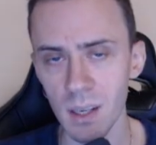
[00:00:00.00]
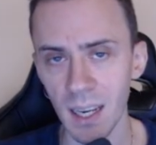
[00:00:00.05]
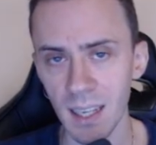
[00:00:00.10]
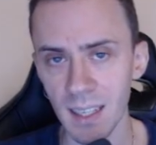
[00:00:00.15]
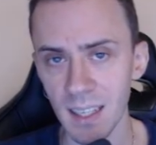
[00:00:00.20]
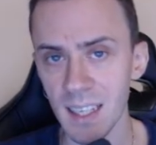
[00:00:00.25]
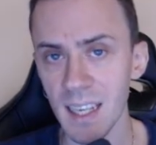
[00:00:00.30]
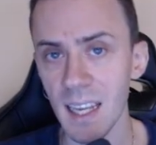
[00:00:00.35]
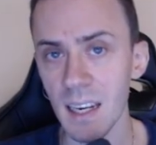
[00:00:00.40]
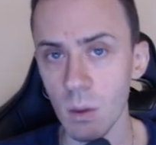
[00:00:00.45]

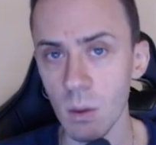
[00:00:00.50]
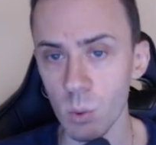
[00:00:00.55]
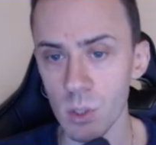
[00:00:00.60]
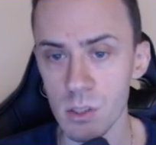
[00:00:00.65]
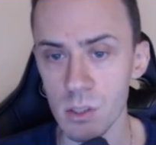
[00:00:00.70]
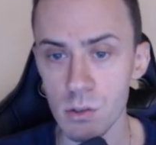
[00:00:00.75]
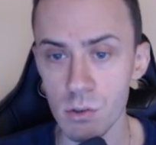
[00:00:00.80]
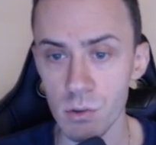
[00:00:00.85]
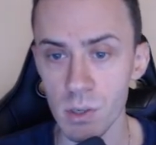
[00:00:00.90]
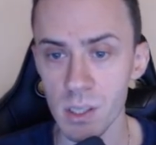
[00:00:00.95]
And again, I
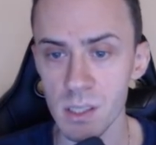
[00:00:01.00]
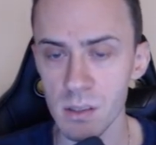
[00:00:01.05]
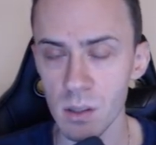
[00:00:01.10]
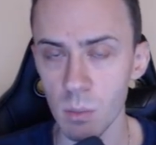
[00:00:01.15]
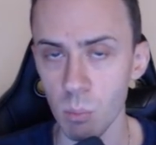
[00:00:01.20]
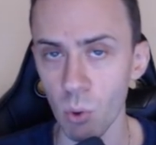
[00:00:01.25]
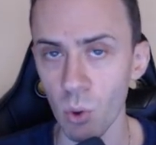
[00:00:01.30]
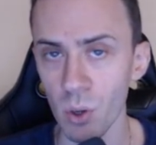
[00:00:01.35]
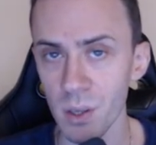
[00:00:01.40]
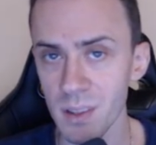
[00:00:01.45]
want to stress
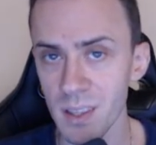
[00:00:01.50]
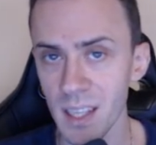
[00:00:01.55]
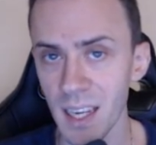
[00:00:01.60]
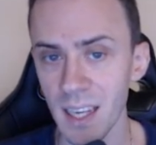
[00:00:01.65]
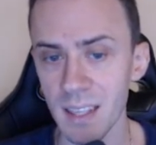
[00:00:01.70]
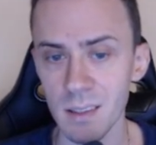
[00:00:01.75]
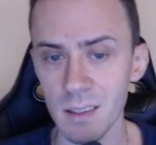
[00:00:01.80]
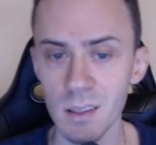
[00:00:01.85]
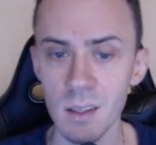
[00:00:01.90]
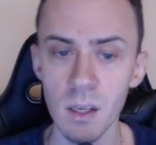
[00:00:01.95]
the point
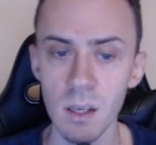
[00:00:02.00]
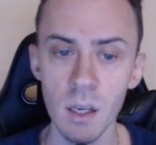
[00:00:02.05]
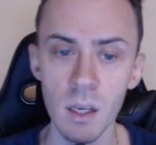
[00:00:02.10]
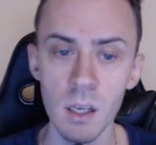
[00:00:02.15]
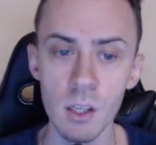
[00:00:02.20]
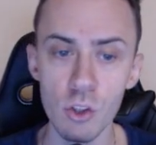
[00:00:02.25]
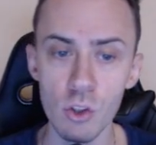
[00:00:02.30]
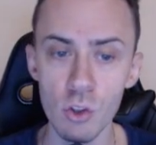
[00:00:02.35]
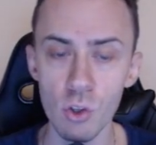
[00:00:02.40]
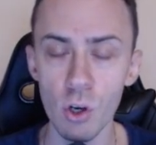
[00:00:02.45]
that
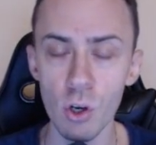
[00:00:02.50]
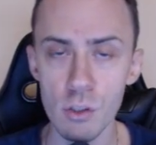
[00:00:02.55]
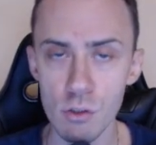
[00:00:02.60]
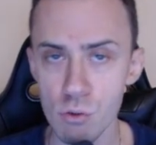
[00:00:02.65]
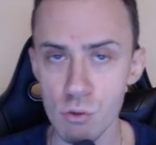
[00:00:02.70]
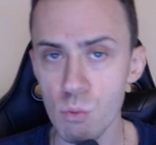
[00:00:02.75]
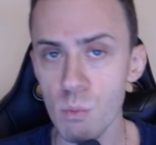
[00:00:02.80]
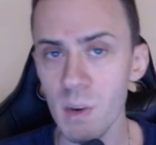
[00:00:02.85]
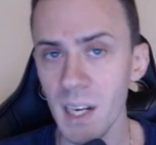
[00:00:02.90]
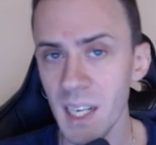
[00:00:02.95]
not
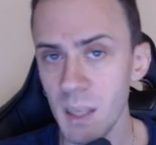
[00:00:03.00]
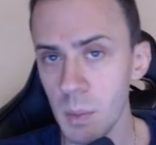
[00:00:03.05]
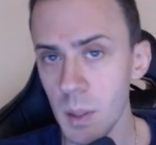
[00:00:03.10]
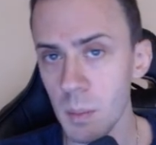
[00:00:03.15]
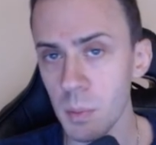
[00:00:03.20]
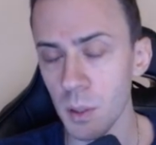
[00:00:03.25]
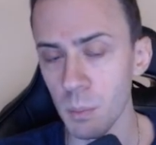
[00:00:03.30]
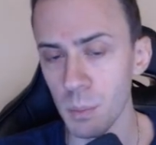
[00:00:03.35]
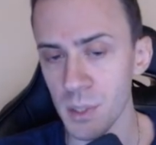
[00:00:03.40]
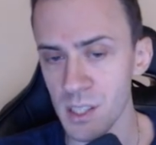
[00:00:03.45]
too many
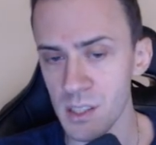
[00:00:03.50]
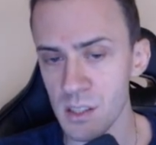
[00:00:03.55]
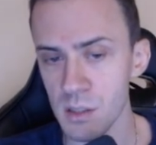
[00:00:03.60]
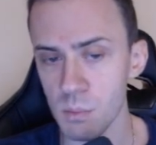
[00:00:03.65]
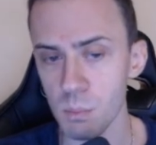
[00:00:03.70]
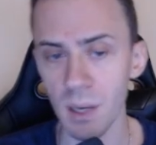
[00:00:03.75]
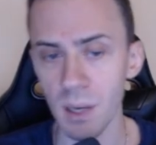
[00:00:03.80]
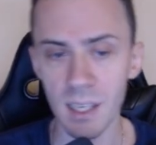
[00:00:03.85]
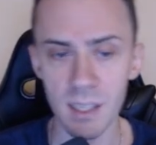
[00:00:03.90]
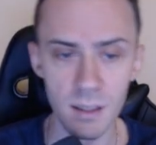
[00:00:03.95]
people
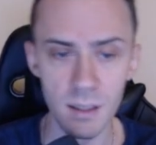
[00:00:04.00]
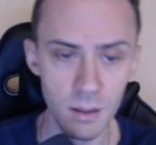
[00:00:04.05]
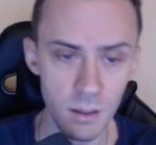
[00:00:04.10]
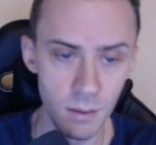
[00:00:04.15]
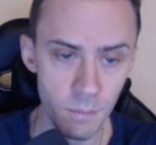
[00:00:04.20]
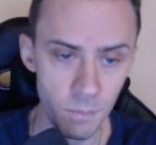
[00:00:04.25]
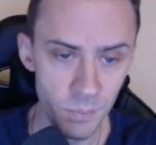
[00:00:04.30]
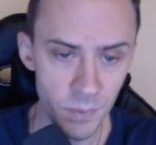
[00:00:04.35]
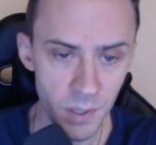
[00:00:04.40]
participating.